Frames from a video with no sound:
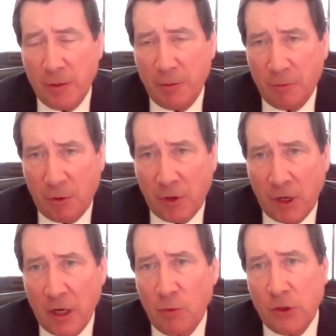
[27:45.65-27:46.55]
He,
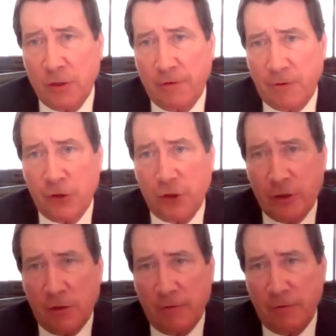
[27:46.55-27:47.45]
again, he was the first
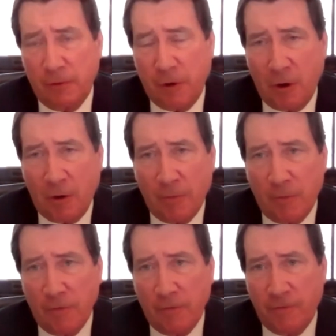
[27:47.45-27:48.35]
uh,
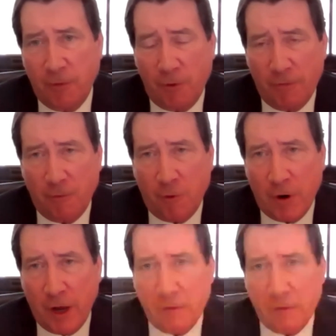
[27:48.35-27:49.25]
for,
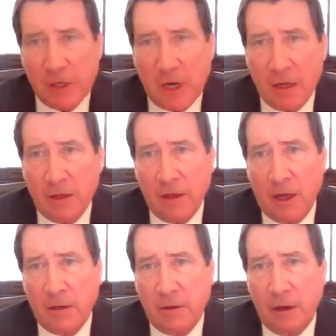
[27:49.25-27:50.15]
foreign head of state
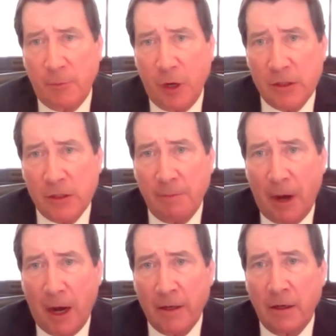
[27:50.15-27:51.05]
that uh, President
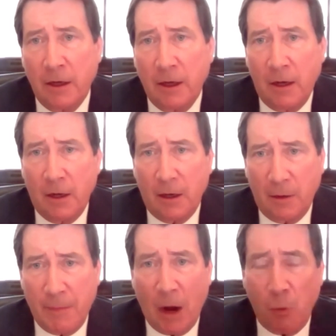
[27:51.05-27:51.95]
Biden
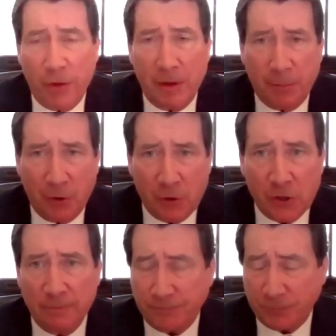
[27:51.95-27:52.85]
met with in
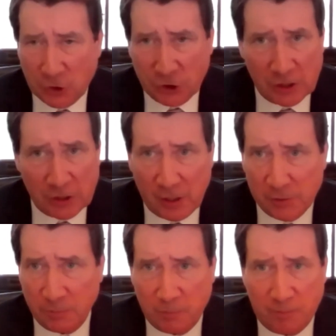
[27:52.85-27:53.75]
person, just as